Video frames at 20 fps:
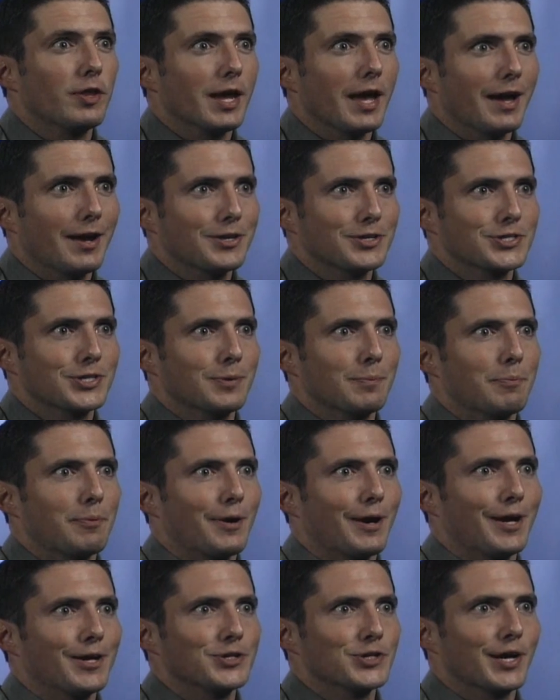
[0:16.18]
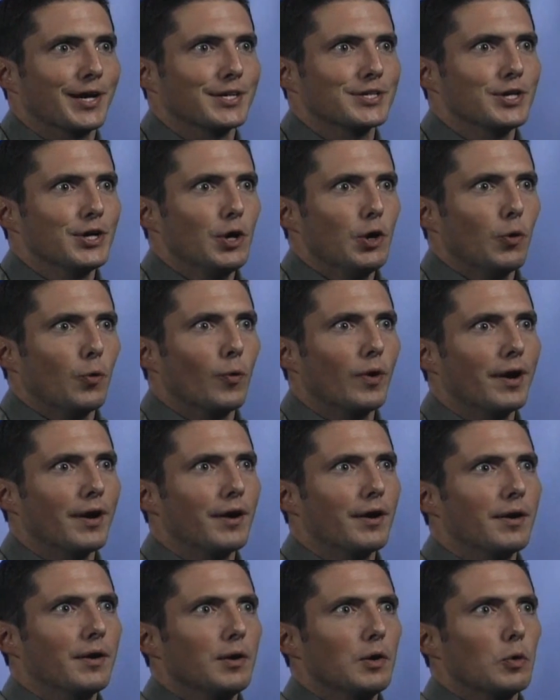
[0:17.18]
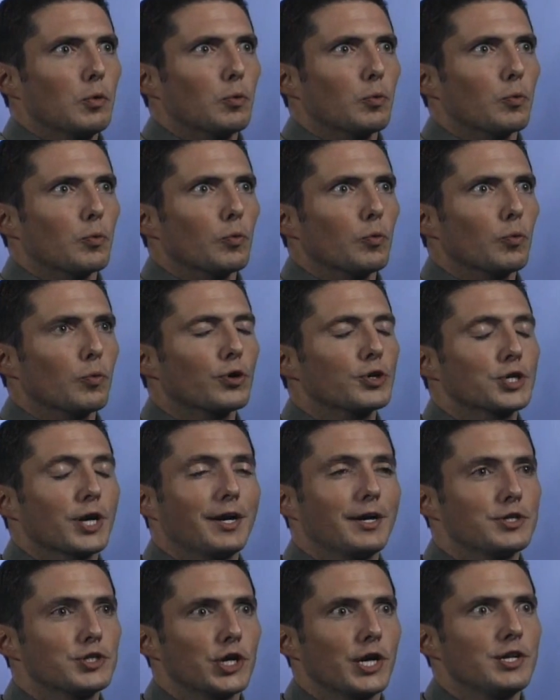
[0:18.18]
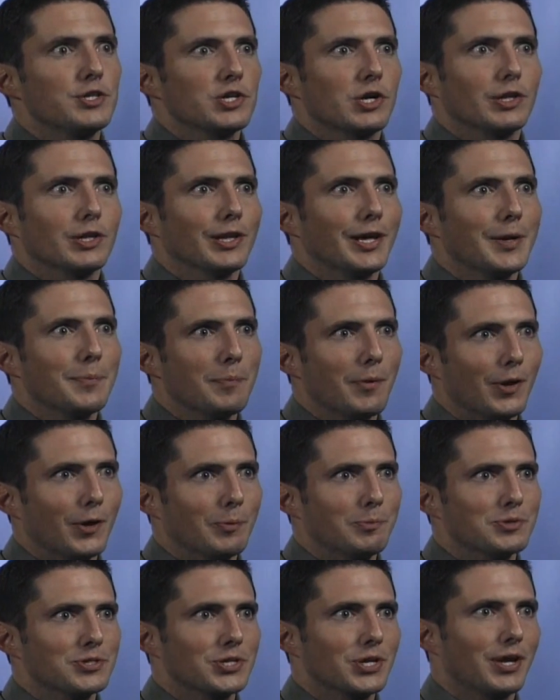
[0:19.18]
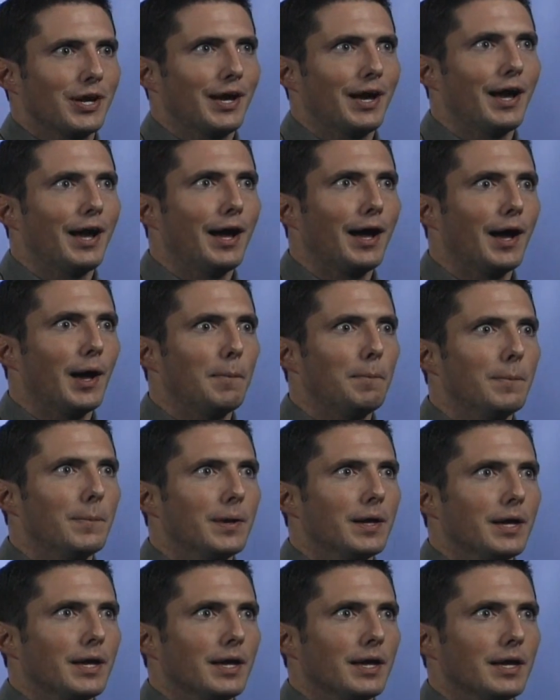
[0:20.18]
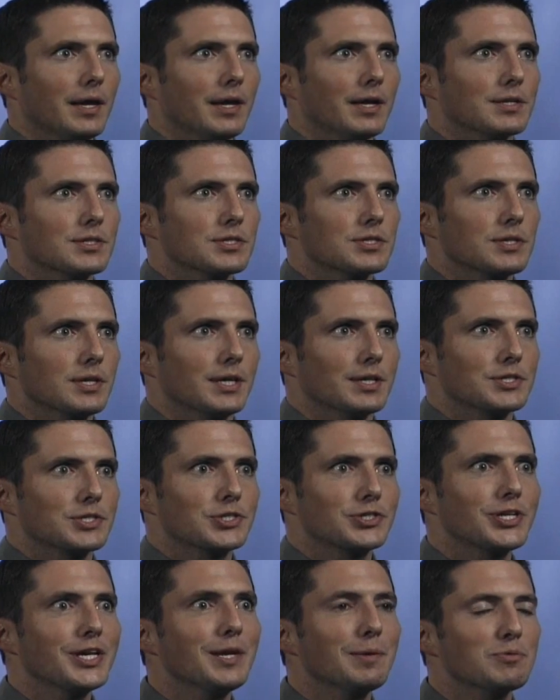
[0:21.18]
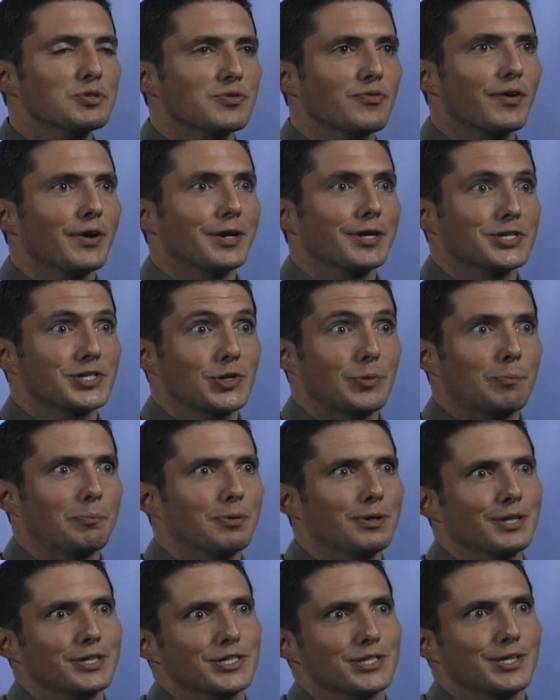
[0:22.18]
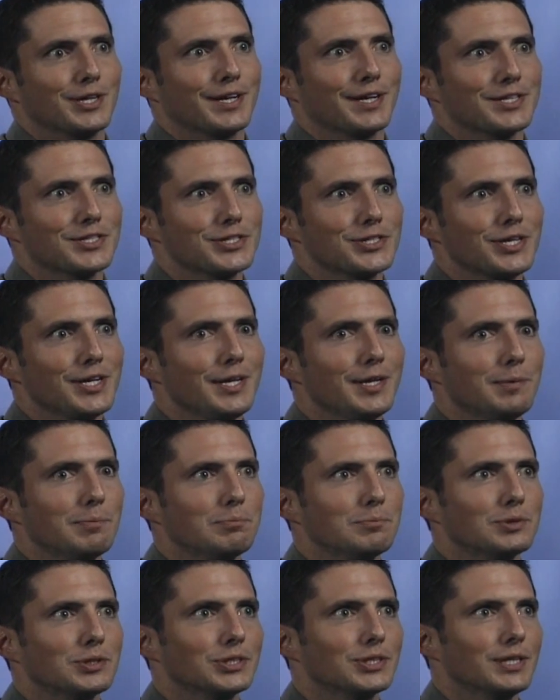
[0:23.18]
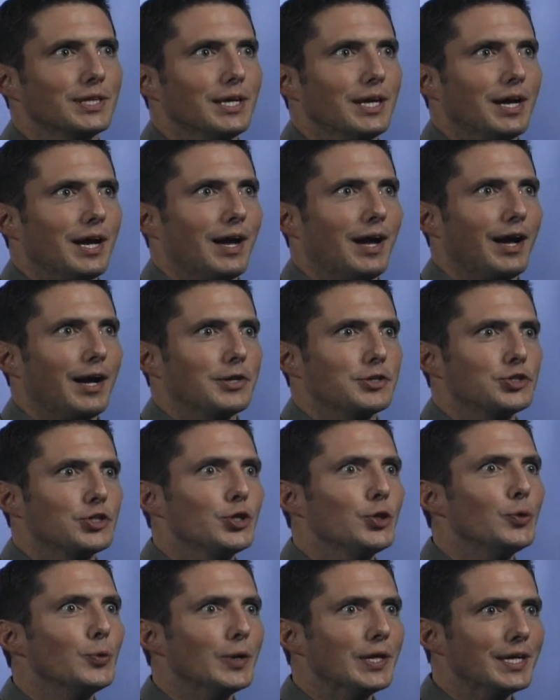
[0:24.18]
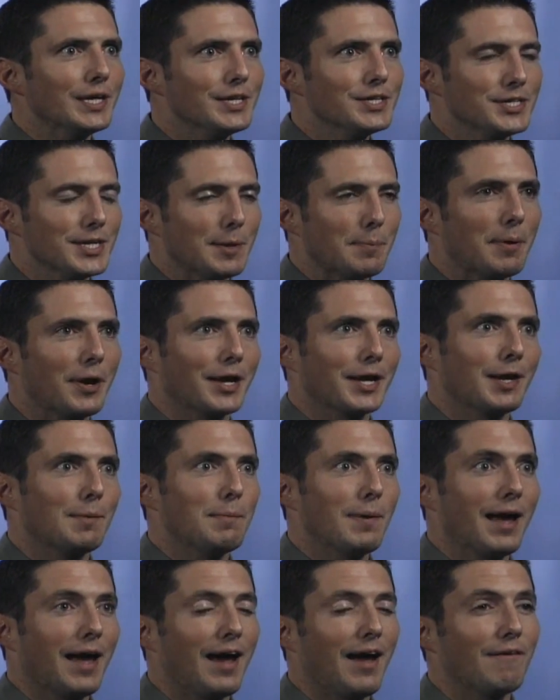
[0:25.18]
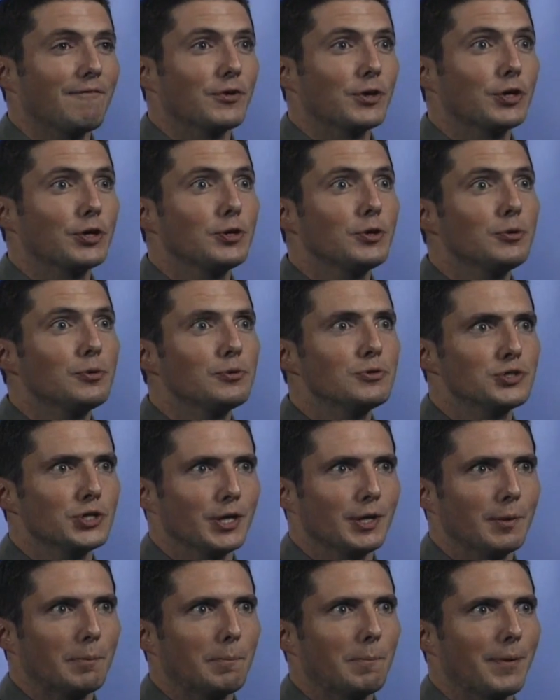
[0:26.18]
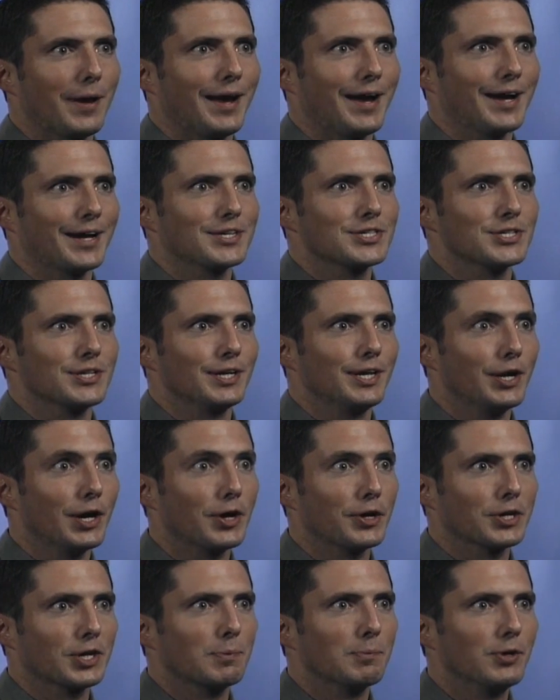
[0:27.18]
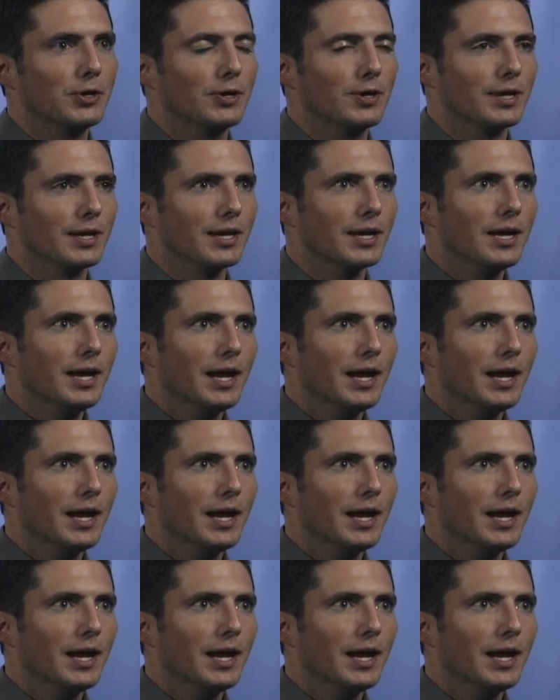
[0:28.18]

the Edison Project, where we're trying to change out light bulbs. Um, it seems very simplistic, it seems uh, too easy, but it can have huge impacts in our community.